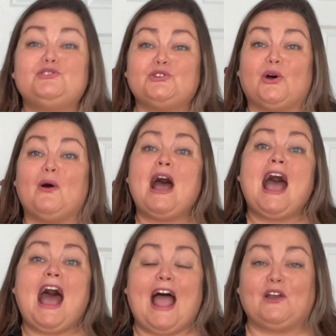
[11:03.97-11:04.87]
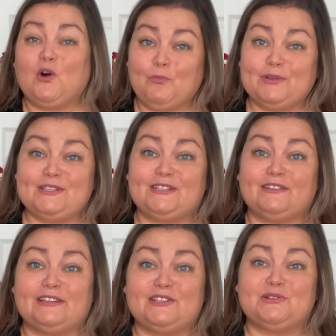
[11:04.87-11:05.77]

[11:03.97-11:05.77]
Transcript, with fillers: So I hope it still is.